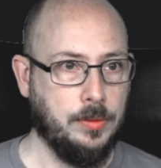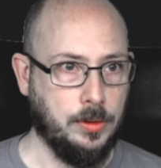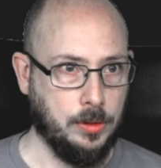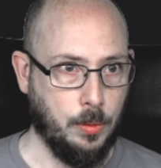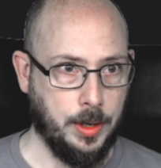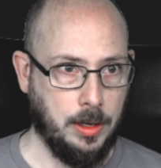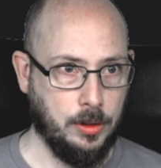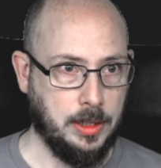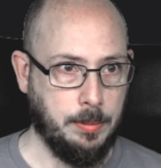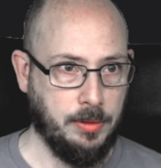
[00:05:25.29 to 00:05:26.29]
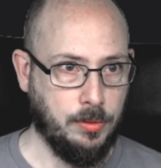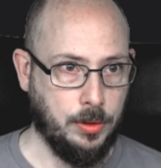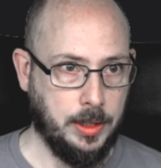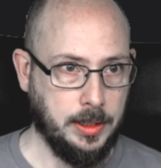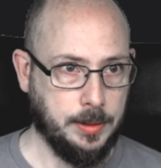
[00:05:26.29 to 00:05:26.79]
So what I looked at before,
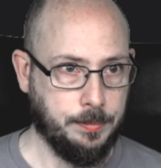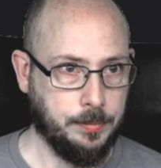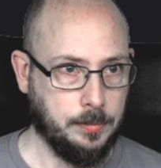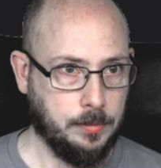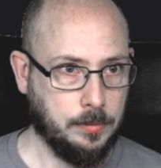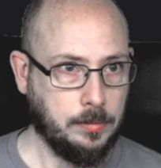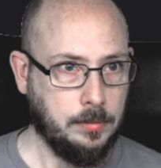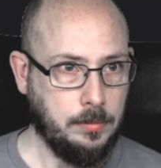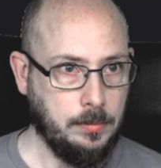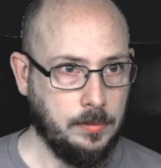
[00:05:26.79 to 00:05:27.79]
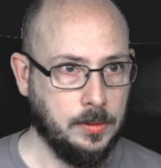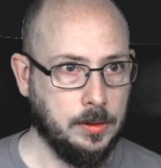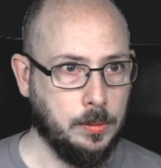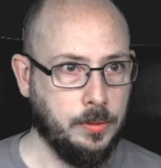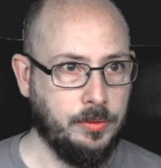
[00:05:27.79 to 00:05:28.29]
right?
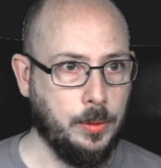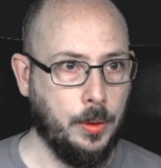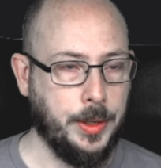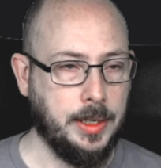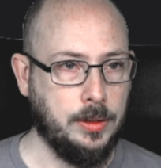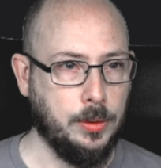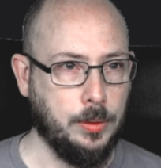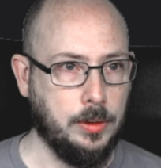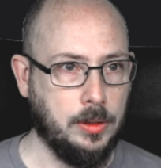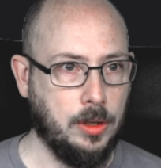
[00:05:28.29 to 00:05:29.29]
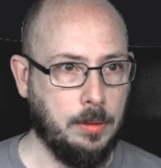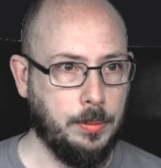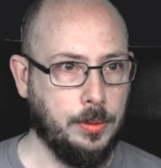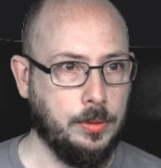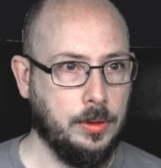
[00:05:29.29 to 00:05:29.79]
If we go here to the top,
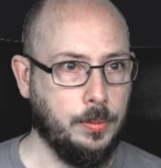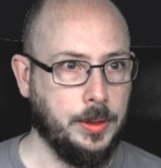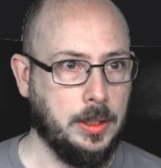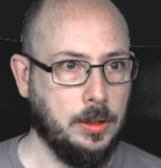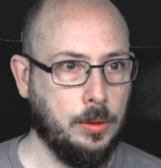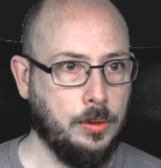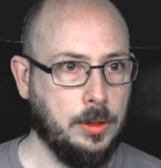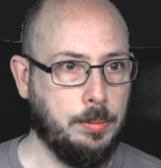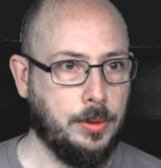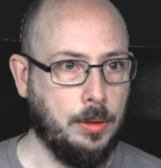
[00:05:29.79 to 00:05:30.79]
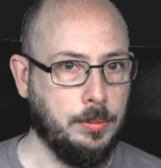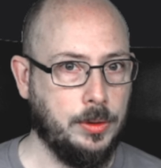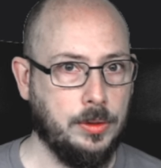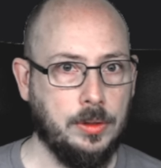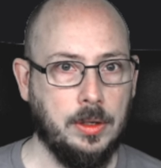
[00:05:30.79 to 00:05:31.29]
then we can go to the
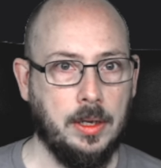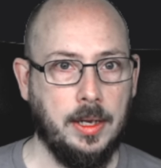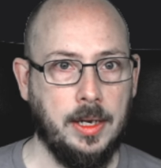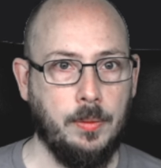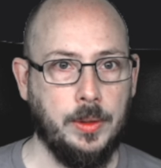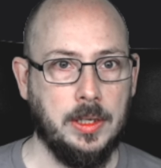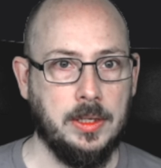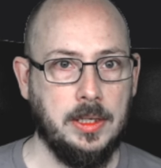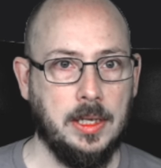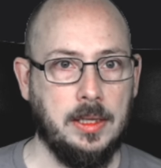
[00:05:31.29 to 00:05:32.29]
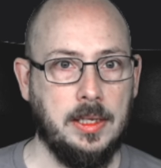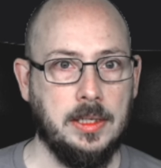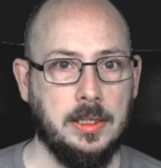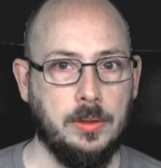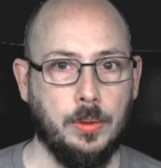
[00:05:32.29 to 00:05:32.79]
prompt, and then we can see that
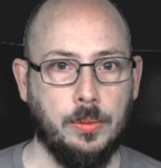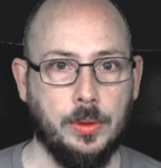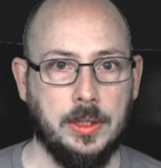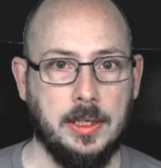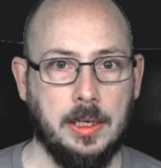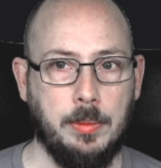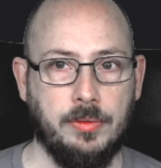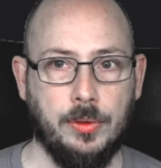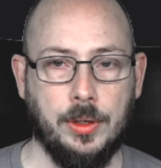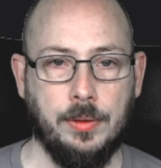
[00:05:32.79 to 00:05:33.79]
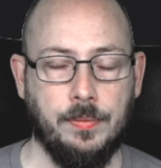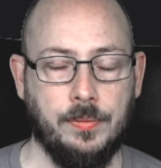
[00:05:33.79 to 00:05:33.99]
this is what was in there before.